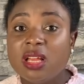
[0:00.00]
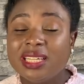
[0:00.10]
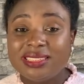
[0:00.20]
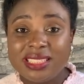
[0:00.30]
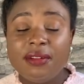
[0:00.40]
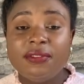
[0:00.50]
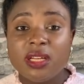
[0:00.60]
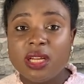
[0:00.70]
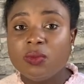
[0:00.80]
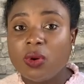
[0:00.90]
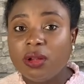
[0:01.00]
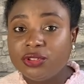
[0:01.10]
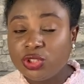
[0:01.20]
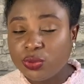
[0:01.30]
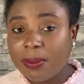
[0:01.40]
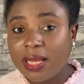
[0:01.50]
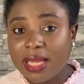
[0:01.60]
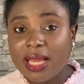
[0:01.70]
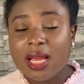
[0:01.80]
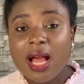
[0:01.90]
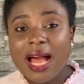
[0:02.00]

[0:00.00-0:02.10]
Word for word: it's definitely worth trimming it